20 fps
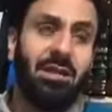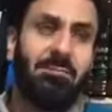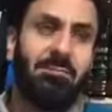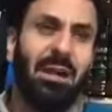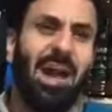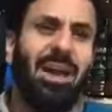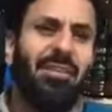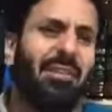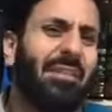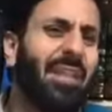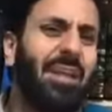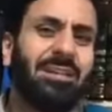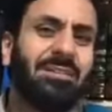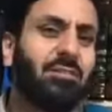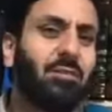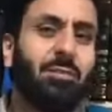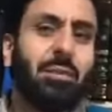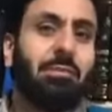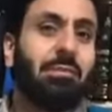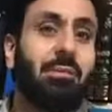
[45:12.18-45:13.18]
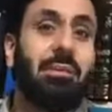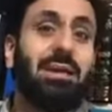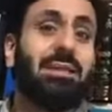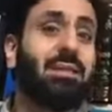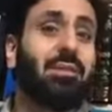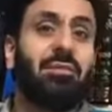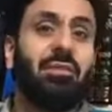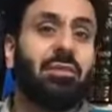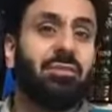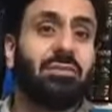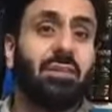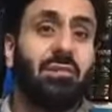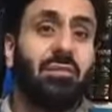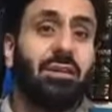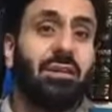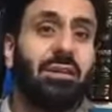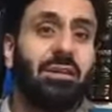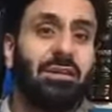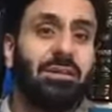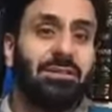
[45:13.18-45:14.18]
But I find that still problematic
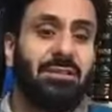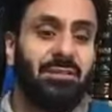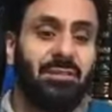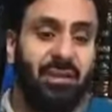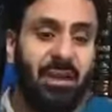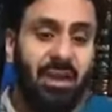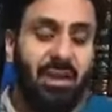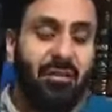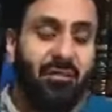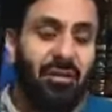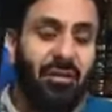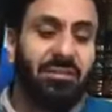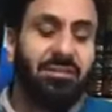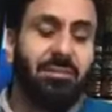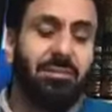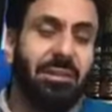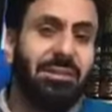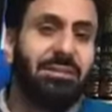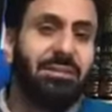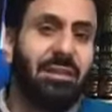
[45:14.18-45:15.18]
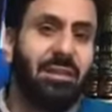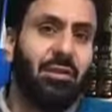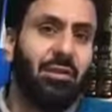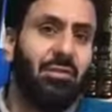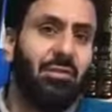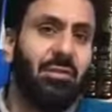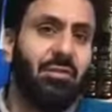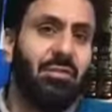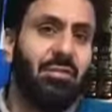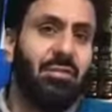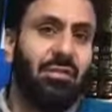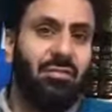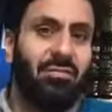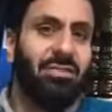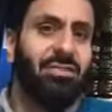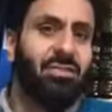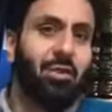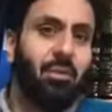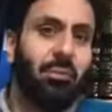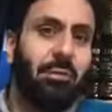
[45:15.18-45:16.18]
philosophically, because if fundamentally there
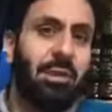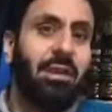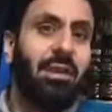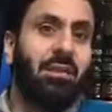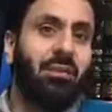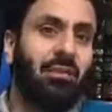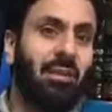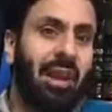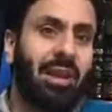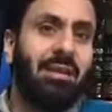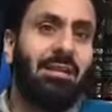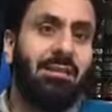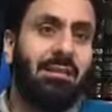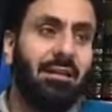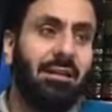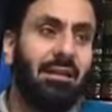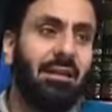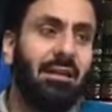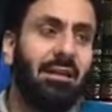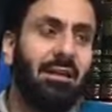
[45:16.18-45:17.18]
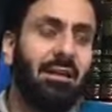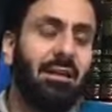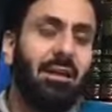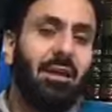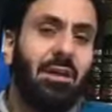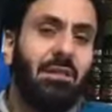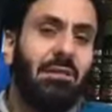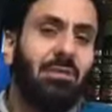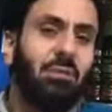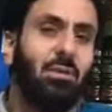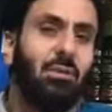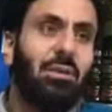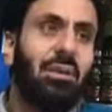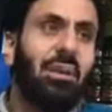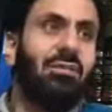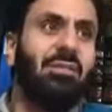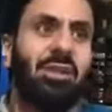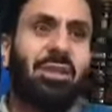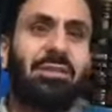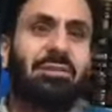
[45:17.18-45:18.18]
is no meaning for anything, you
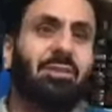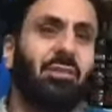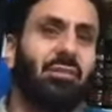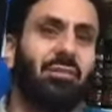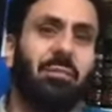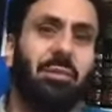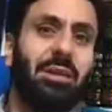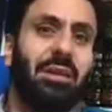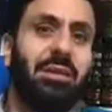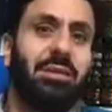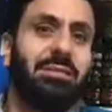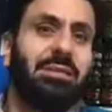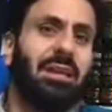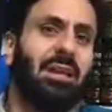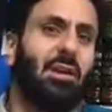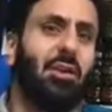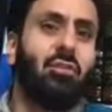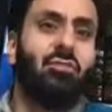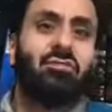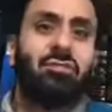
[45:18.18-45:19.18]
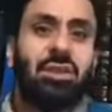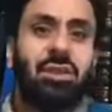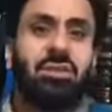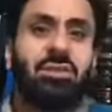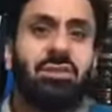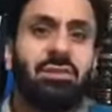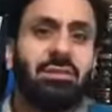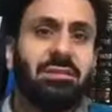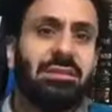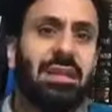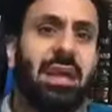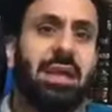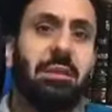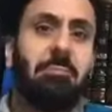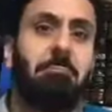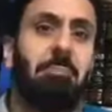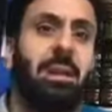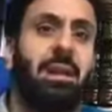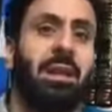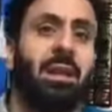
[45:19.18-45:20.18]
giving yourself meaning is like a contradiction, because how
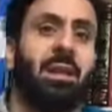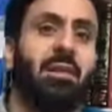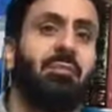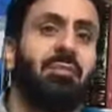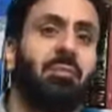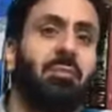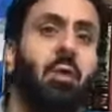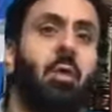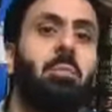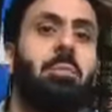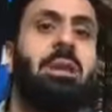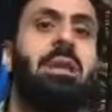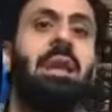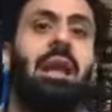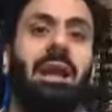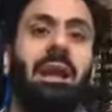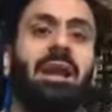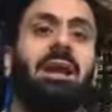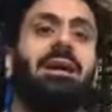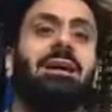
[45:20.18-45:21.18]
can meaning come from no meaning?